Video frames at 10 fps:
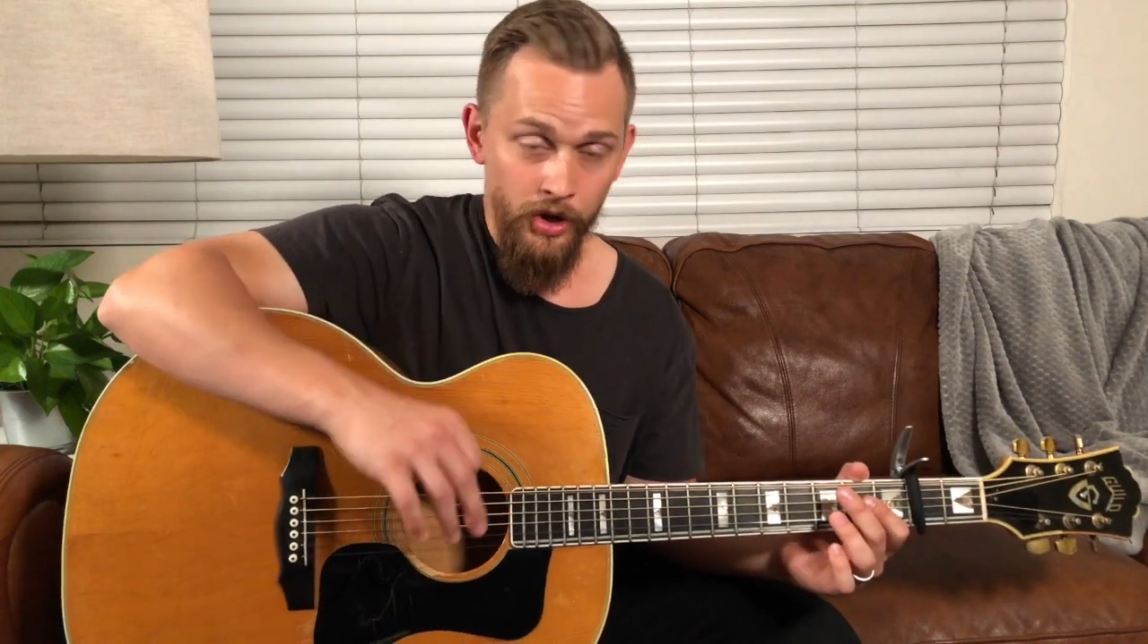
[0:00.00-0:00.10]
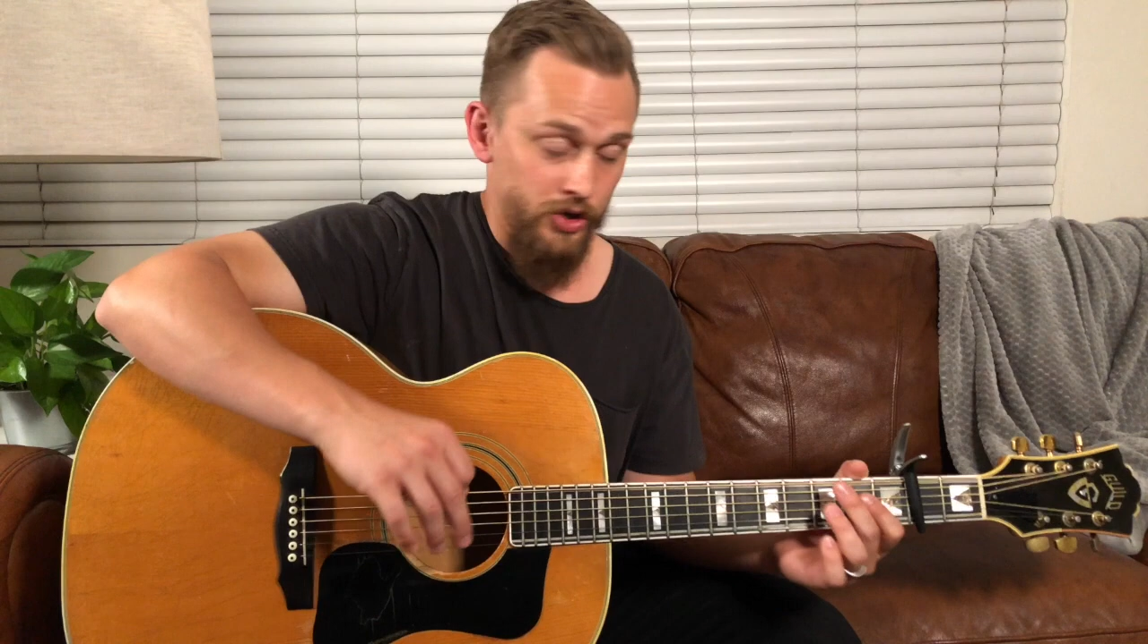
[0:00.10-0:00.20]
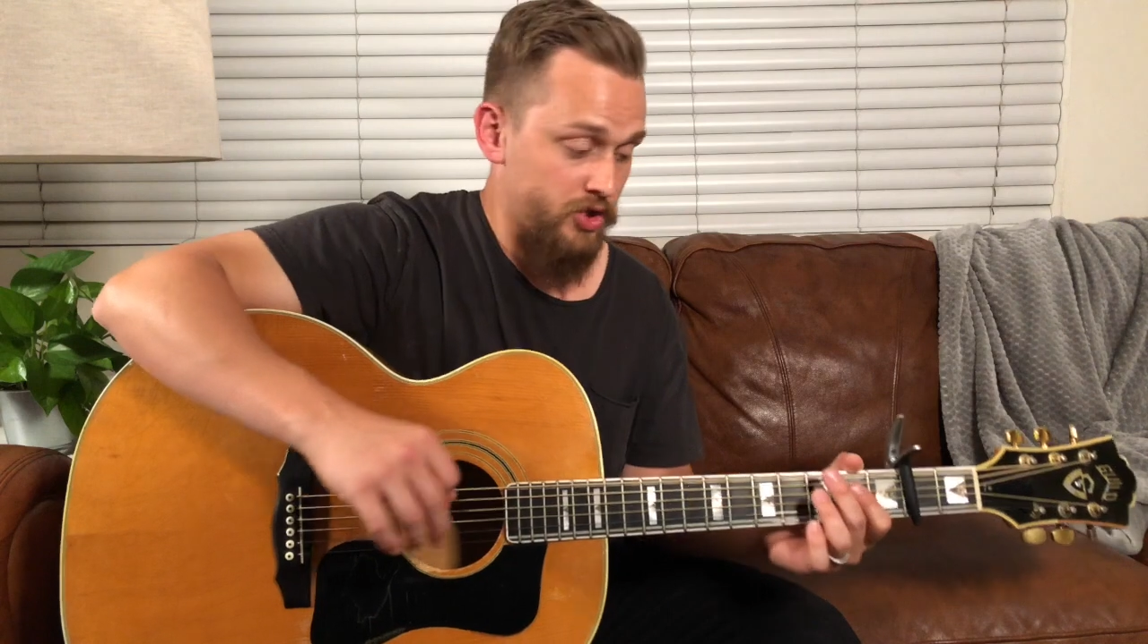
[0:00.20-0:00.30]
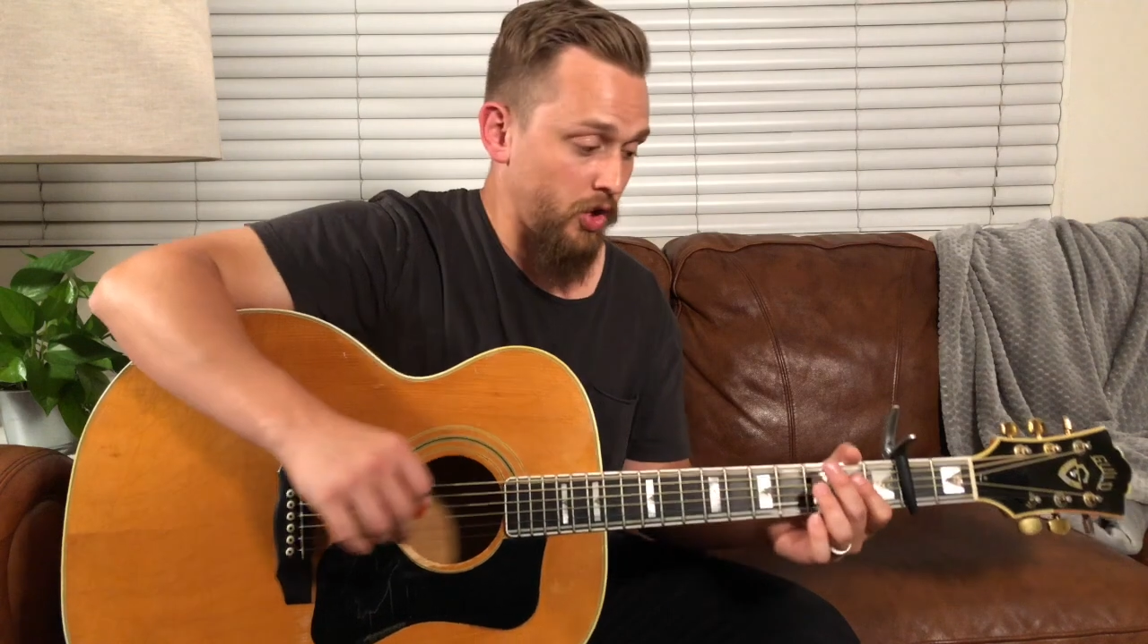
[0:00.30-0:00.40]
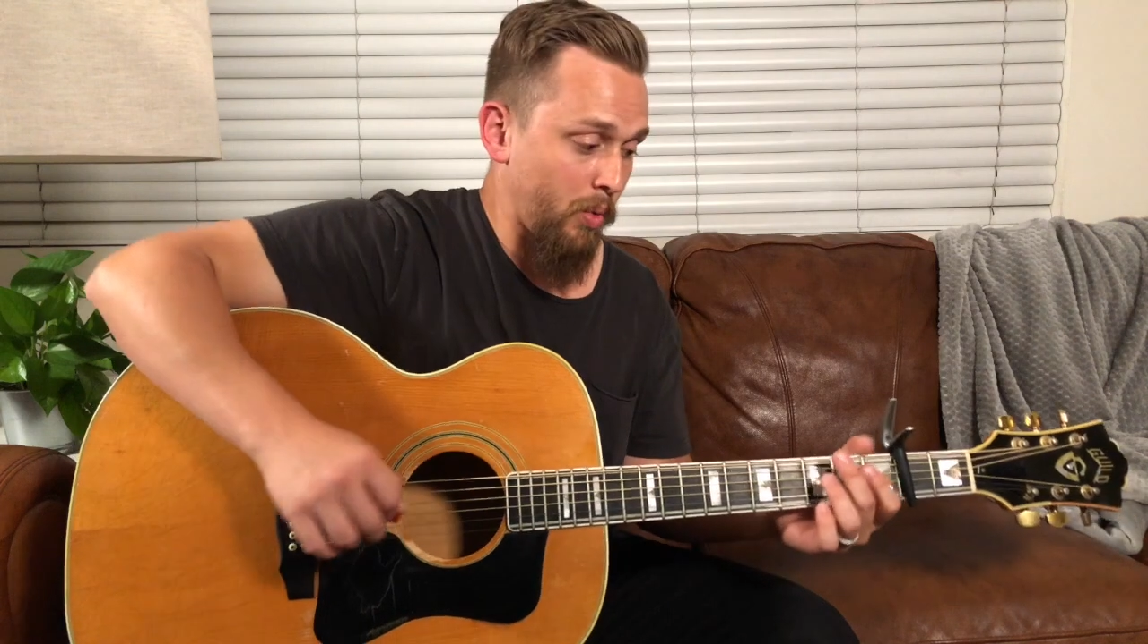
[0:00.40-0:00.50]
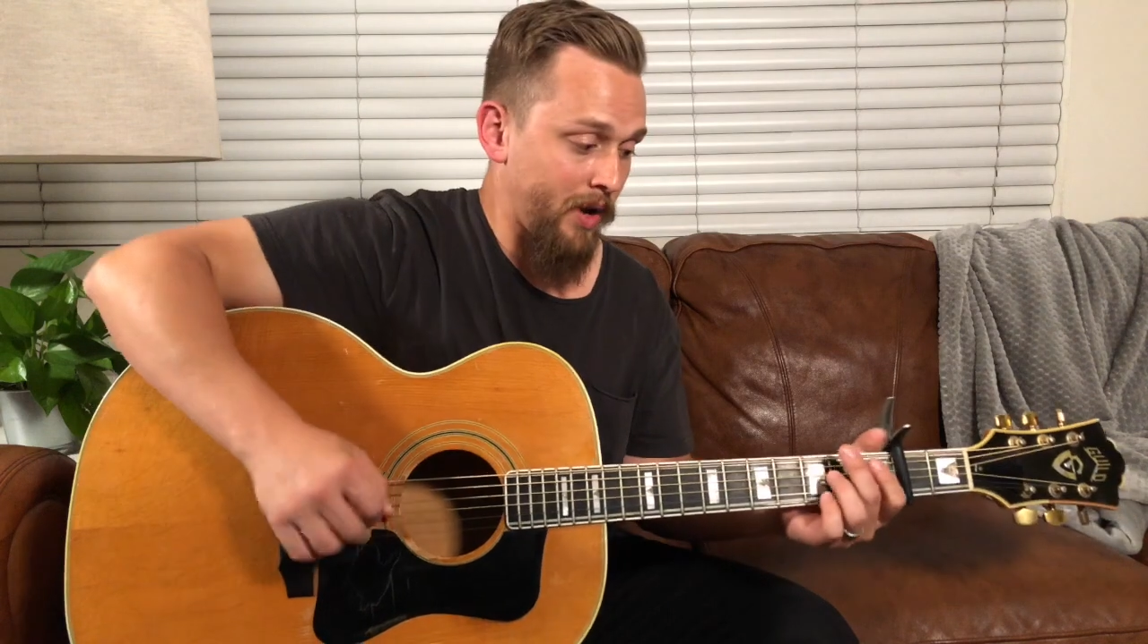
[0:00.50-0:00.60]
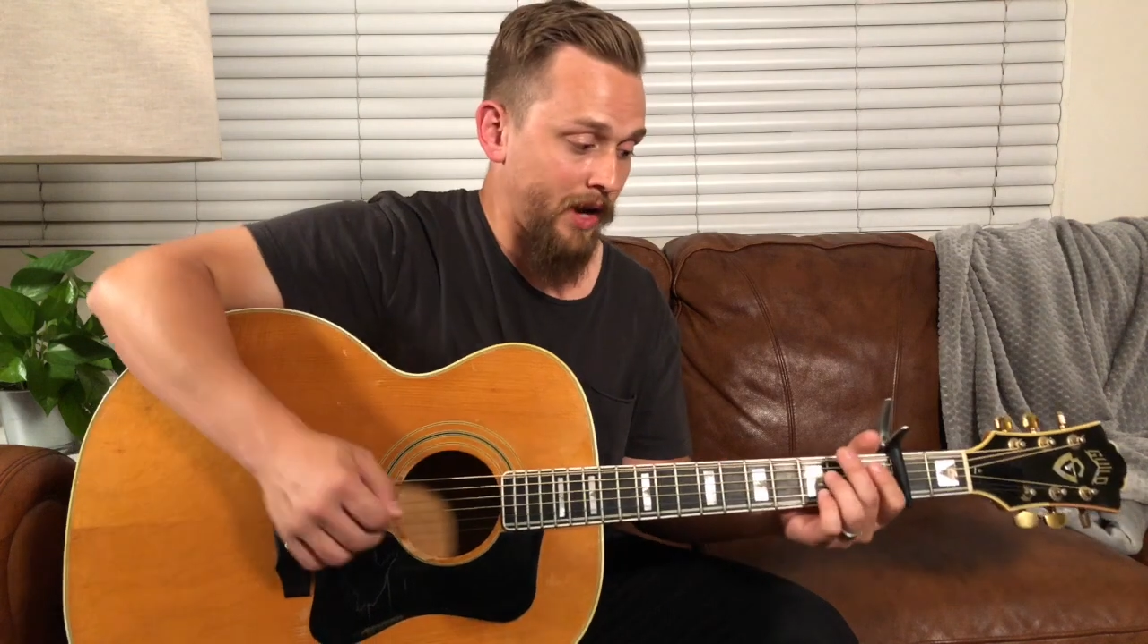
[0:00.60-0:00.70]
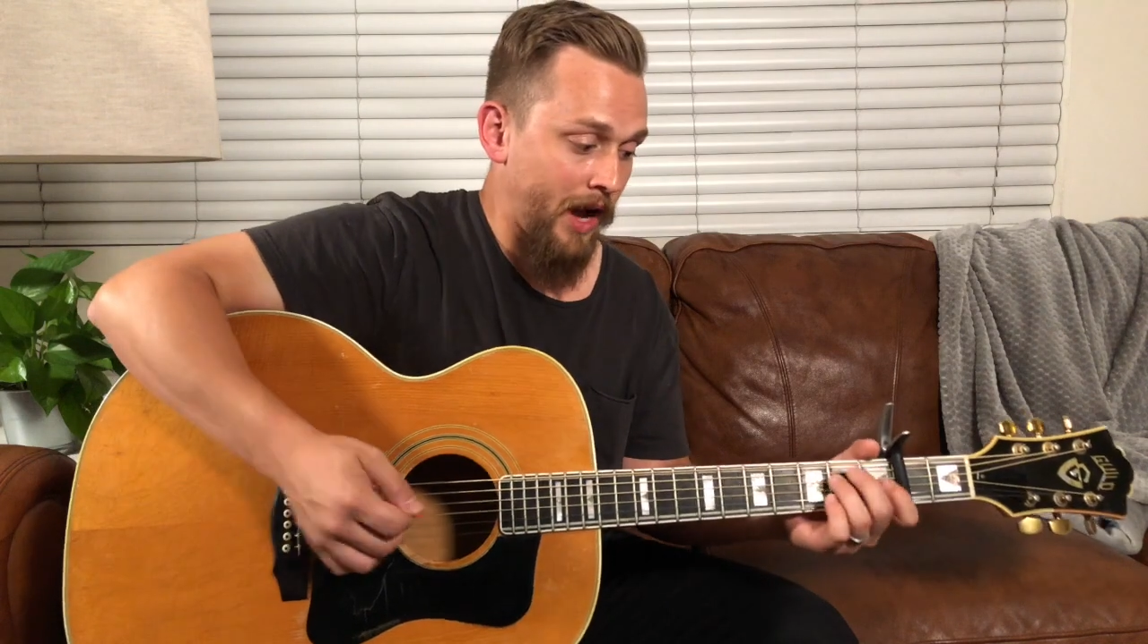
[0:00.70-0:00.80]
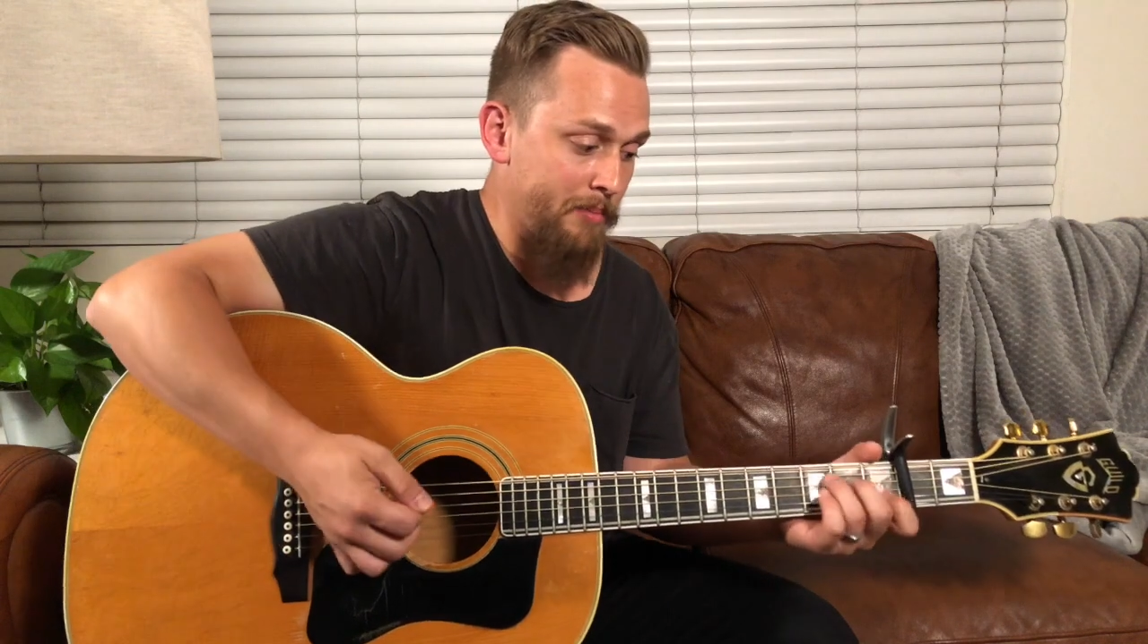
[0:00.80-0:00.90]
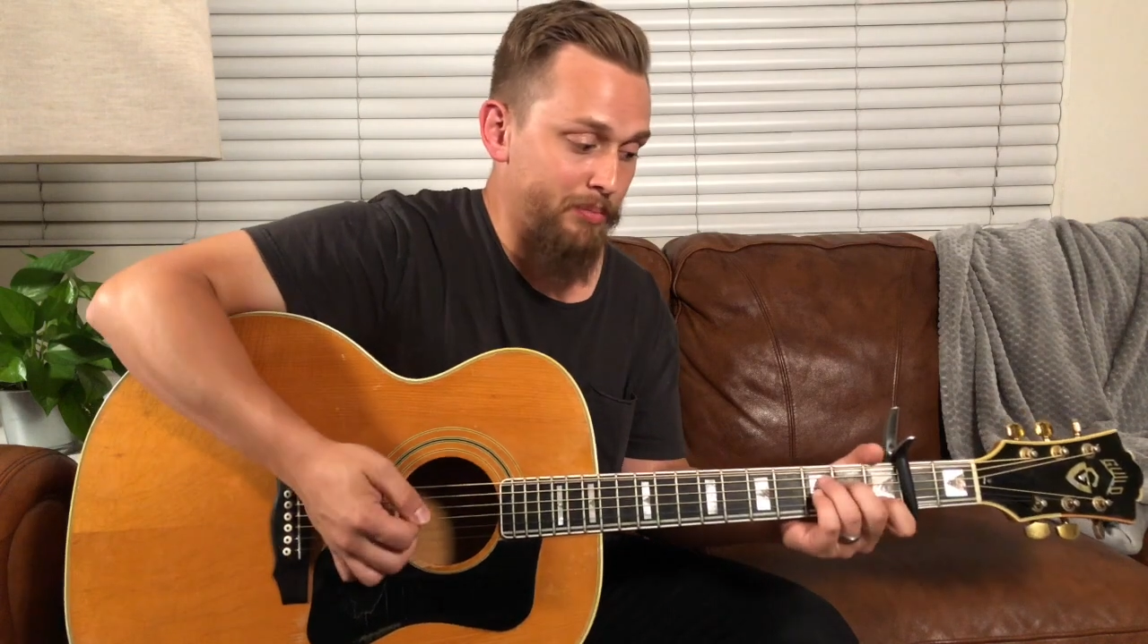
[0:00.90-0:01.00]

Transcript: So when I'm